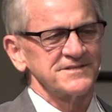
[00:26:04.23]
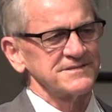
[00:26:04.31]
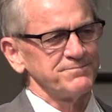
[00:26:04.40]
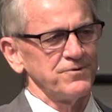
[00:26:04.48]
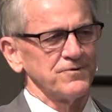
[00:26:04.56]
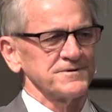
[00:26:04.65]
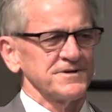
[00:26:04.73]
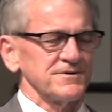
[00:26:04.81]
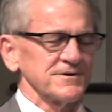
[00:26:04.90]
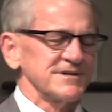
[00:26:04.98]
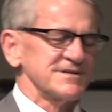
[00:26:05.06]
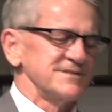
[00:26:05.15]
support an
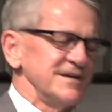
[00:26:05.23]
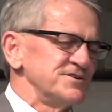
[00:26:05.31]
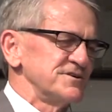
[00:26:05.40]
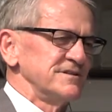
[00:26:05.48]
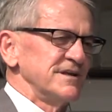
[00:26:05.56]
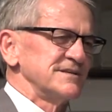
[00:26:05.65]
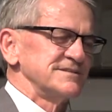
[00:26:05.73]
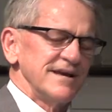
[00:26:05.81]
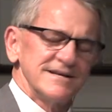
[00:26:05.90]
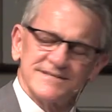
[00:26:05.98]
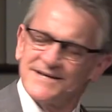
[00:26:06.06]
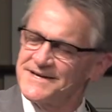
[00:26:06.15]
organization that is
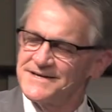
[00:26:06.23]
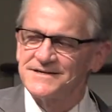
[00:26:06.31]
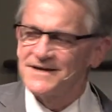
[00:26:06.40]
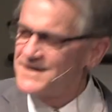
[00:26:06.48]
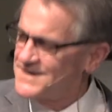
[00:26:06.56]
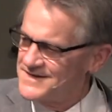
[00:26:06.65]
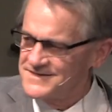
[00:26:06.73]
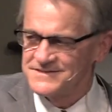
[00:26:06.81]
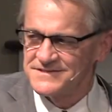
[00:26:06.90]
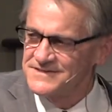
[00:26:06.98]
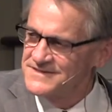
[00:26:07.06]
anti God